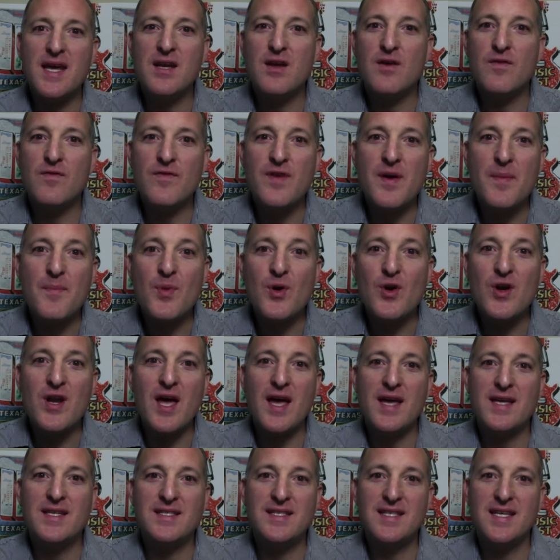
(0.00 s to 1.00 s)
November
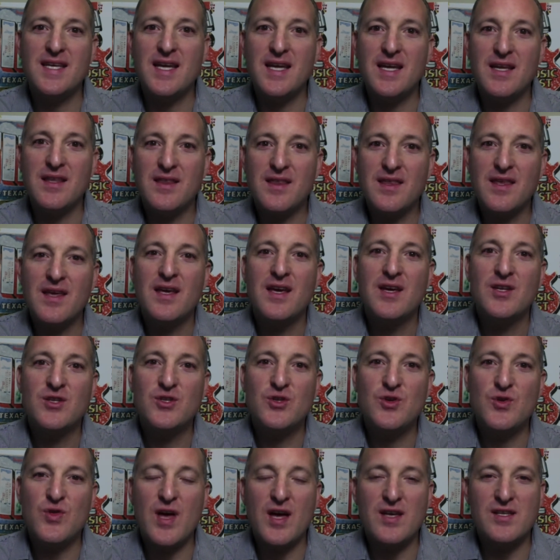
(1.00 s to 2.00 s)
nineteenth,
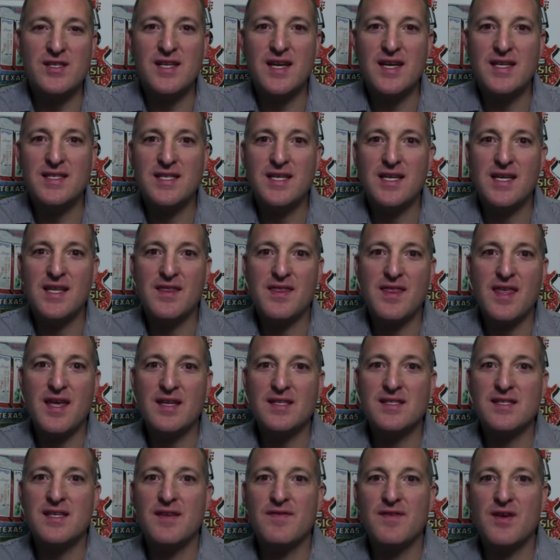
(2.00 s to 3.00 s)
two thousand eighteen,
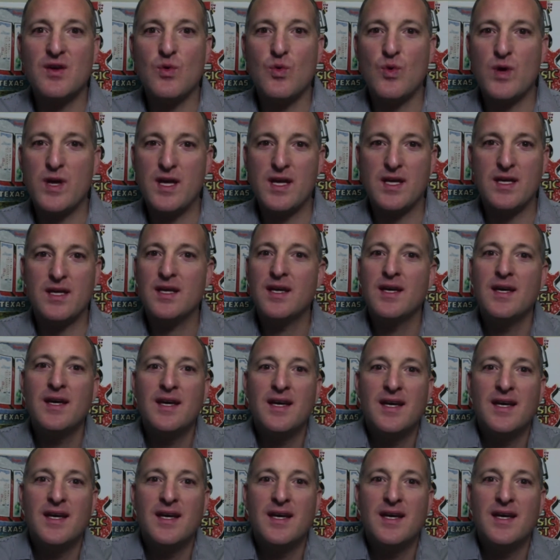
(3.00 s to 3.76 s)
Thanksgiving week.